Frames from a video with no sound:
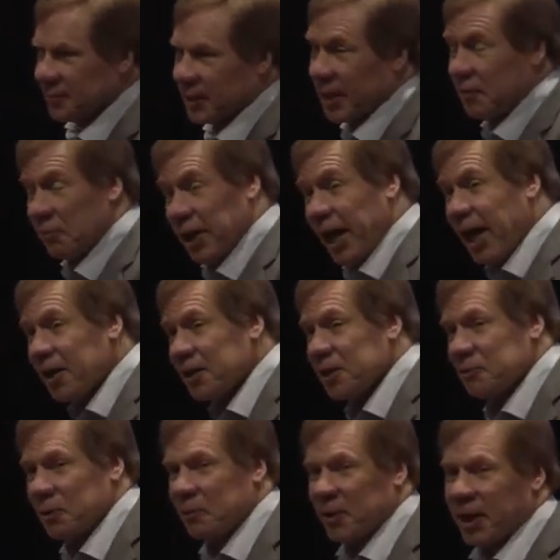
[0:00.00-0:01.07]
And the reality
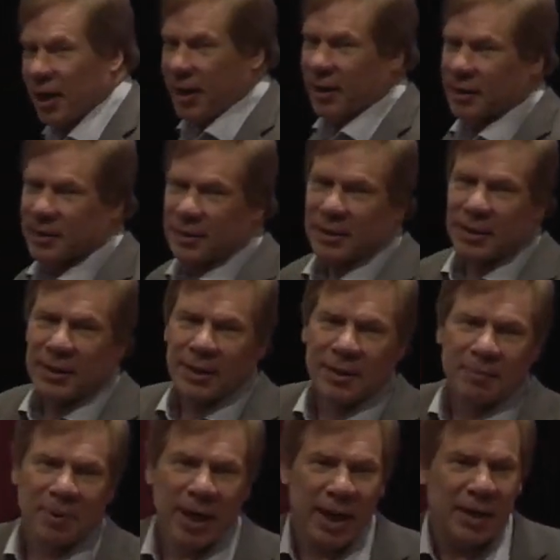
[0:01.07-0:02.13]
is we were.
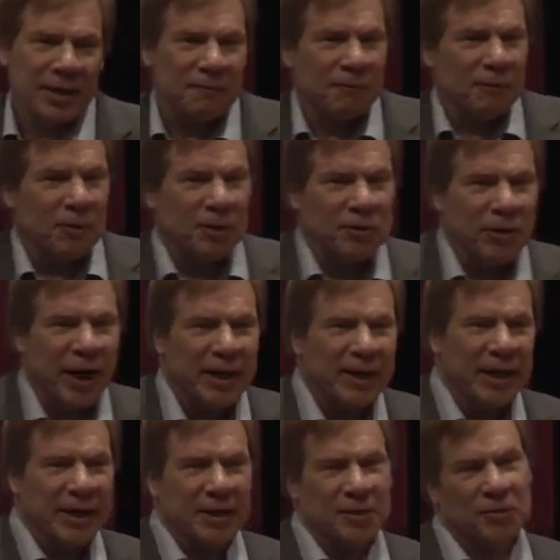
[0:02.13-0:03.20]
But if we were trying to
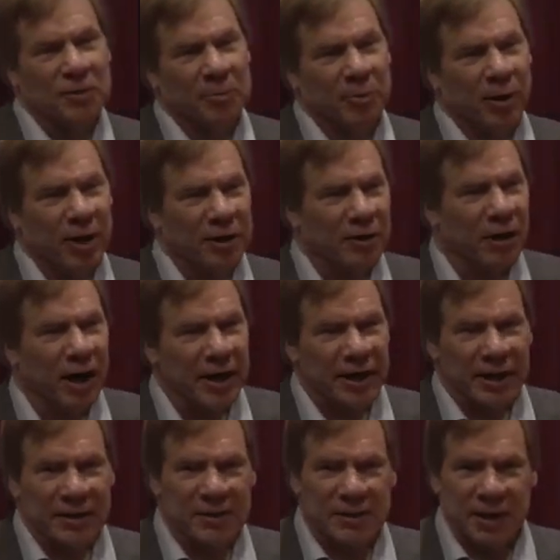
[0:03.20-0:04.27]
get this to a broader
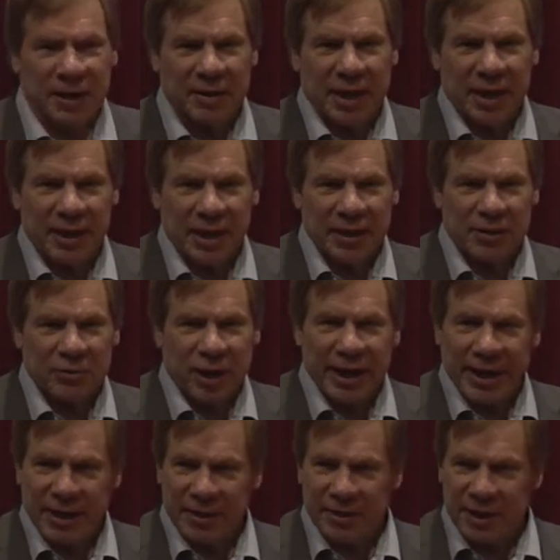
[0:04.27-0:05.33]
audience and, and, and try to
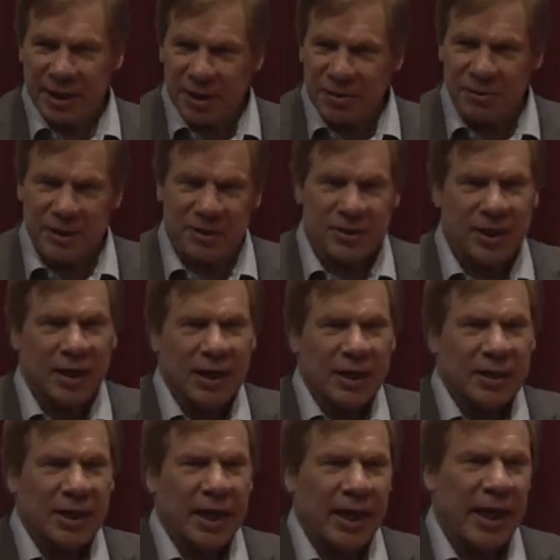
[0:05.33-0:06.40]
get their interest,
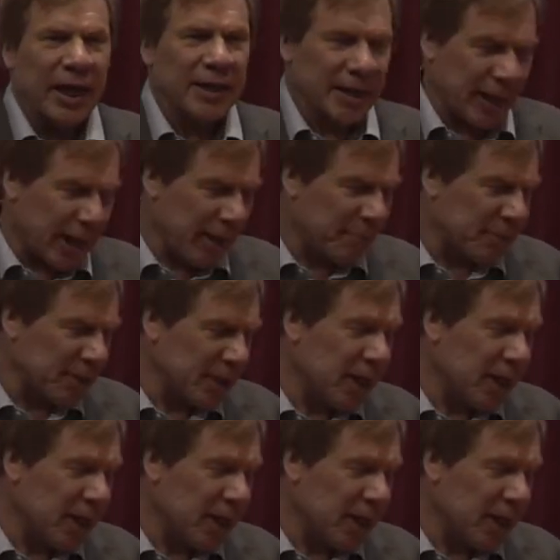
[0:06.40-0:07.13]
that had to happen.